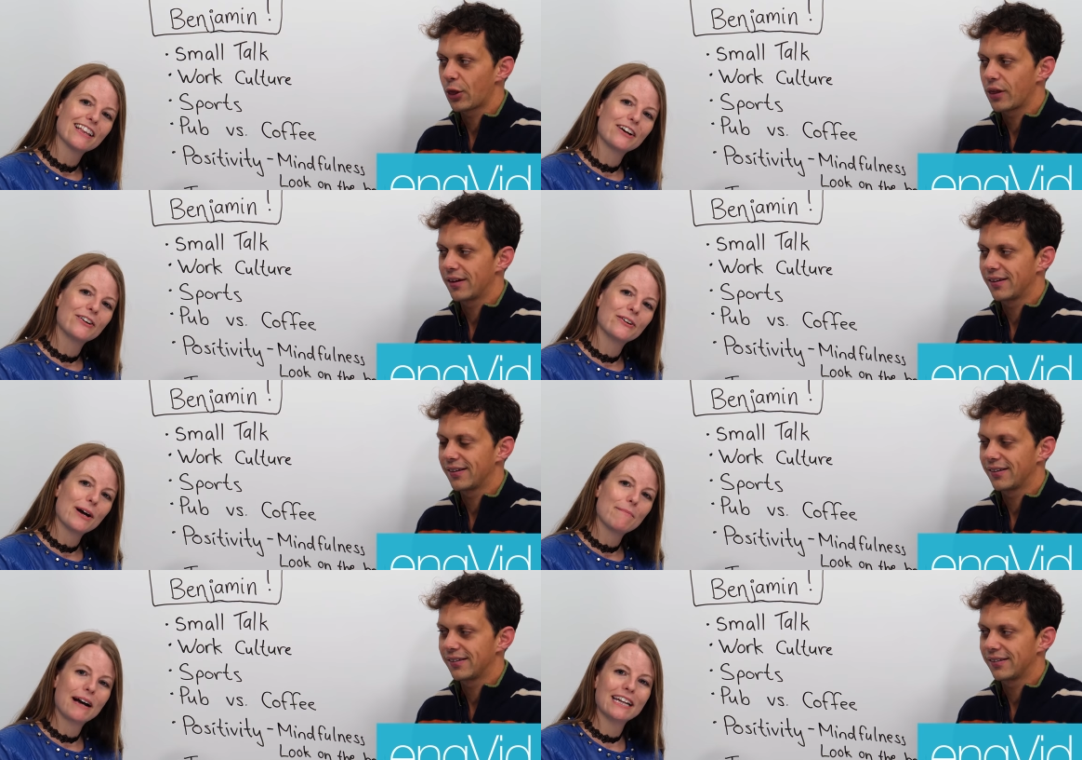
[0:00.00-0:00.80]
Speaker 1: Hello,
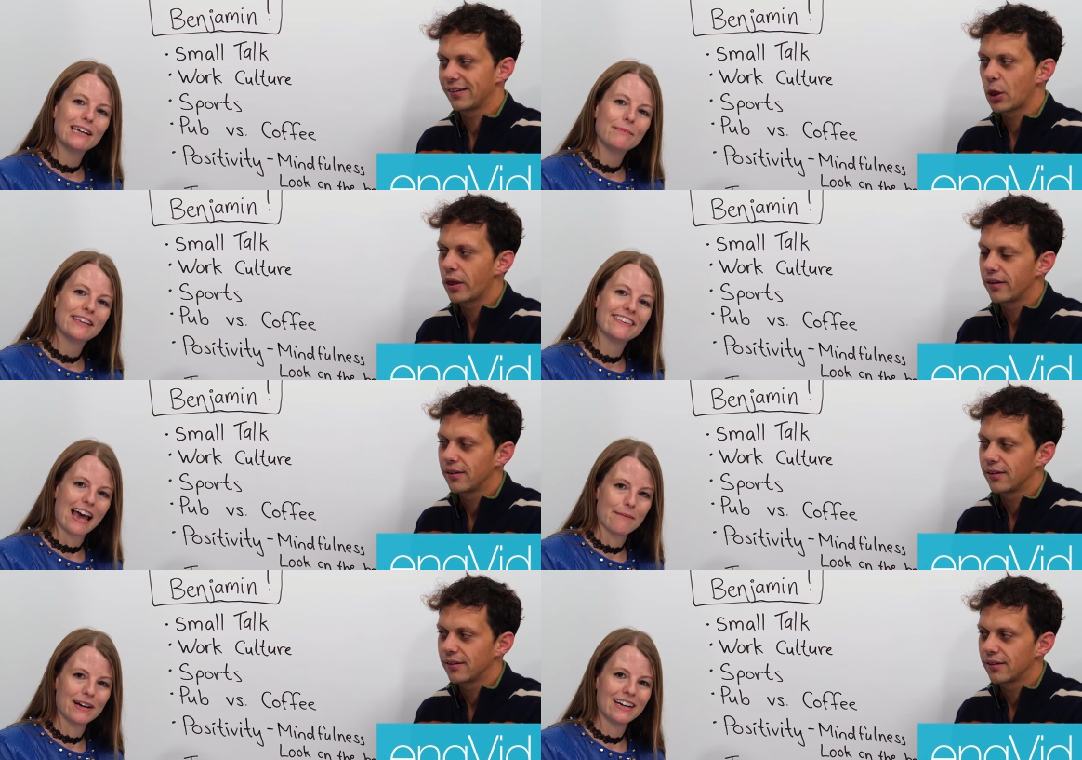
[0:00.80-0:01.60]
my name is
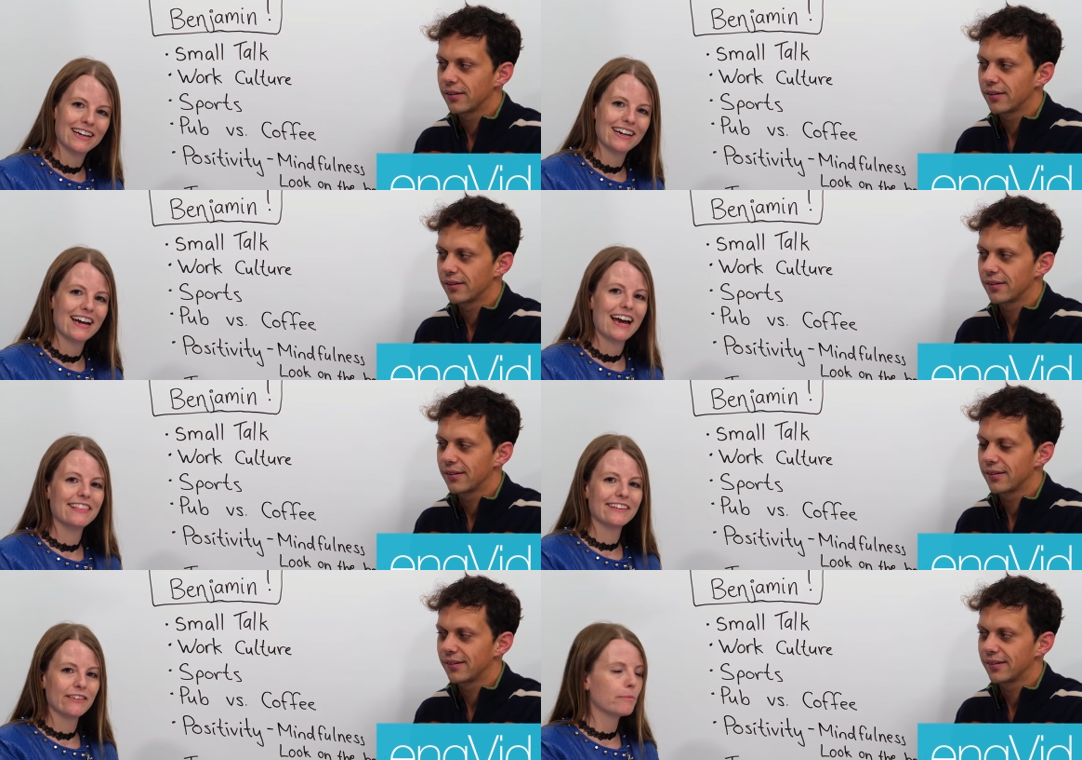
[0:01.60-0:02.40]
Emma, and
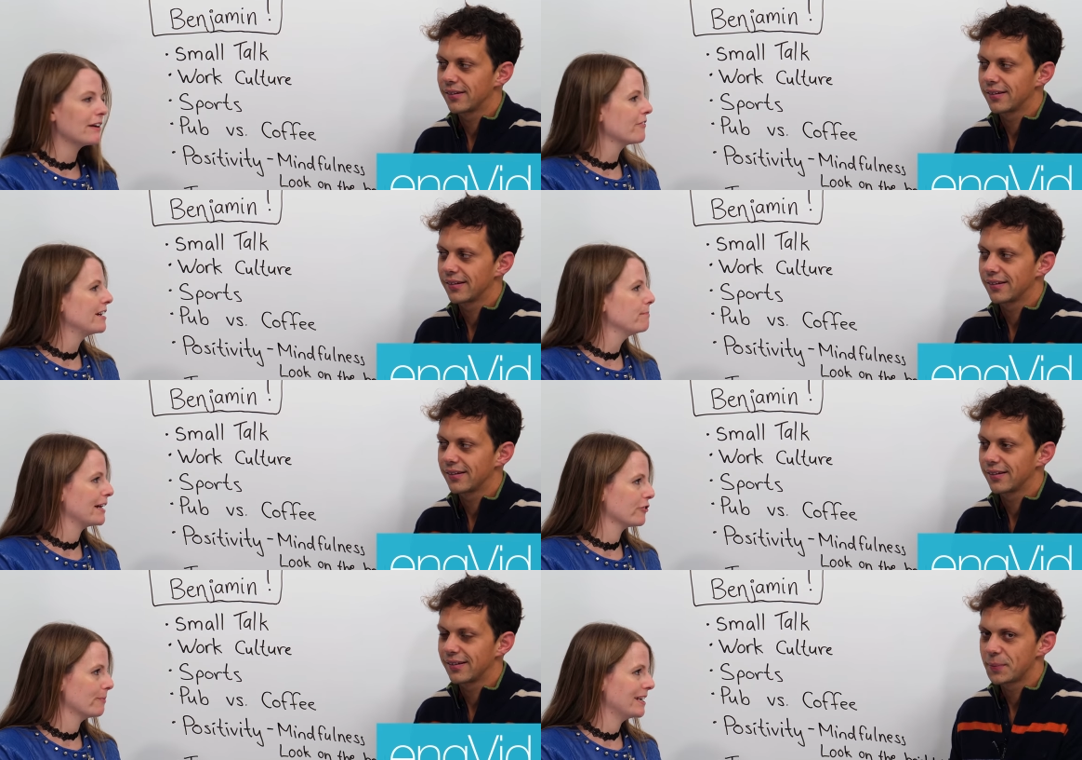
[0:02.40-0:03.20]
this is my friend
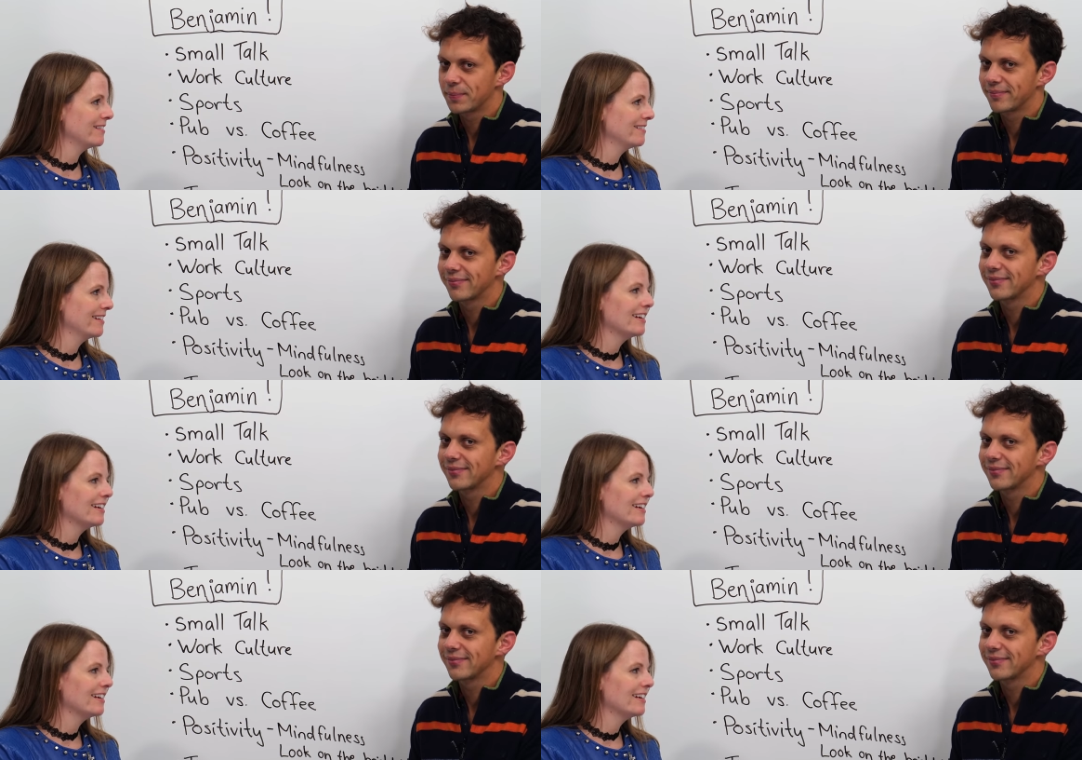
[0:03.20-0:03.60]
Benjamin.